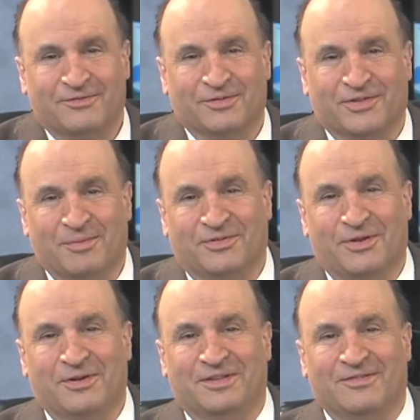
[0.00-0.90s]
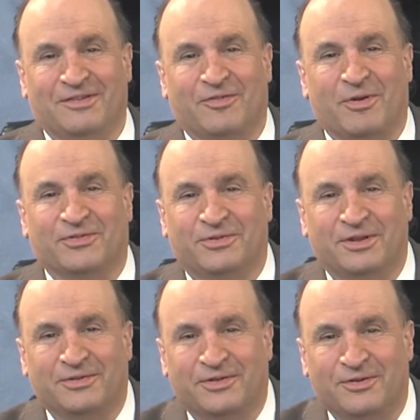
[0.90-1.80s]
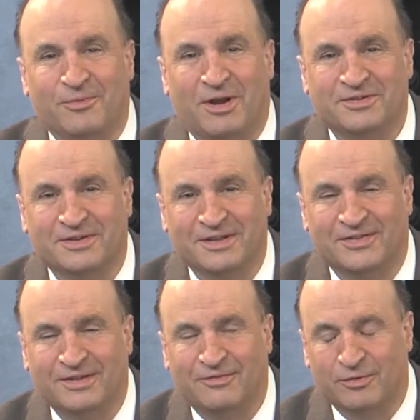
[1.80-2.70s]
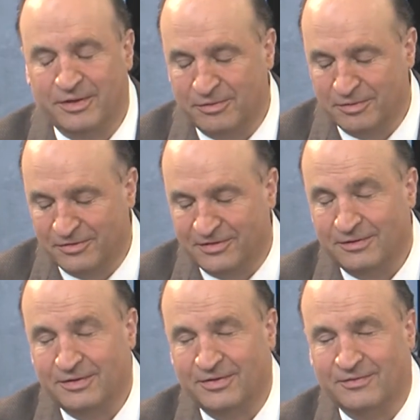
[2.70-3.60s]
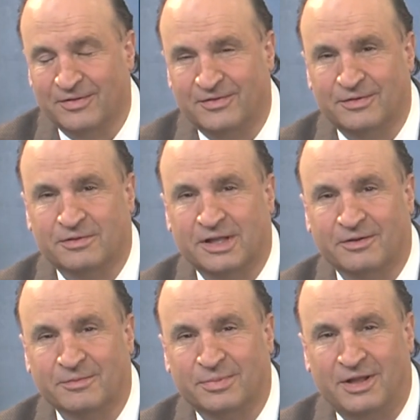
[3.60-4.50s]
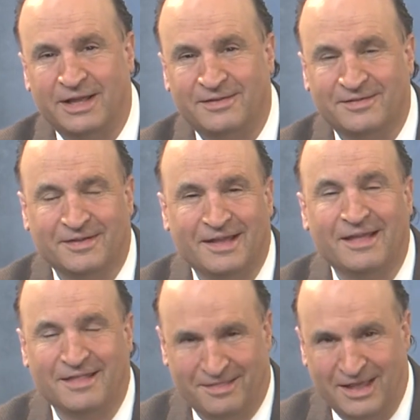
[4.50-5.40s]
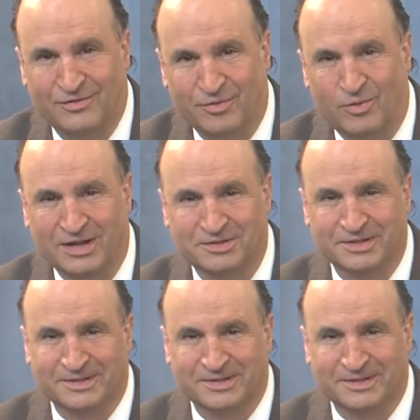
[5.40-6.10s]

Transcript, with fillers: for Cybersecurity T V from our studios here near Washington, D C for another in the series of the SteelCloud Compliance. Thanks for watching.